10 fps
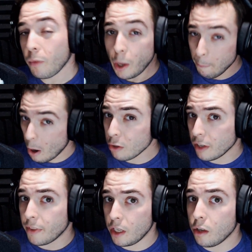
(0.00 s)
Most
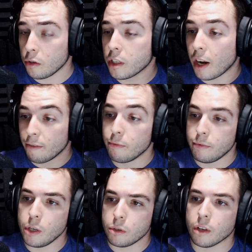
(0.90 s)
of the use that I've
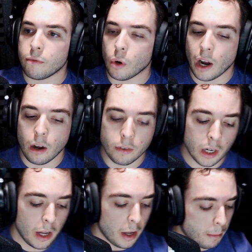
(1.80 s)
used it for, however,
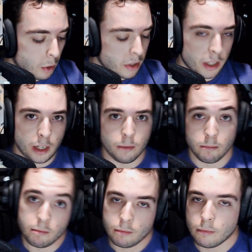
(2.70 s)
most of the
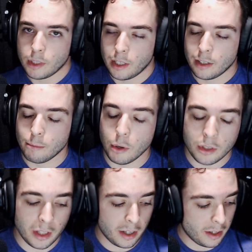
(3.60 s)

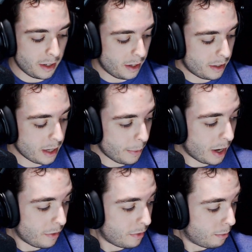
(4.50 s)
time that
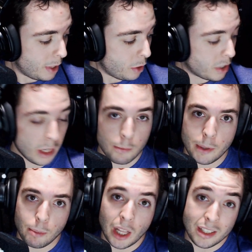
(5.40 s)
I've been using it has
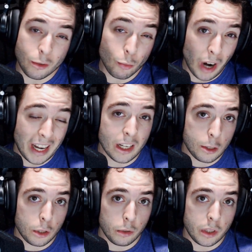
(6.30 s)
been plugged right
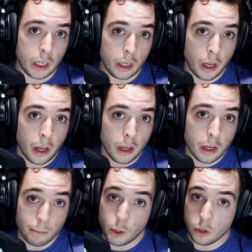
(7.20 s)
into the
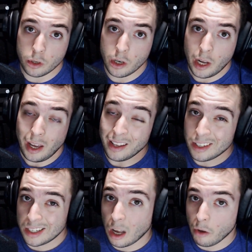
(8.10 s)
computer
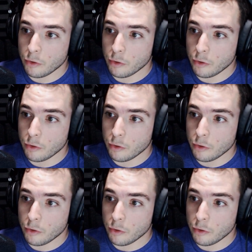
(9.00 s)
itself.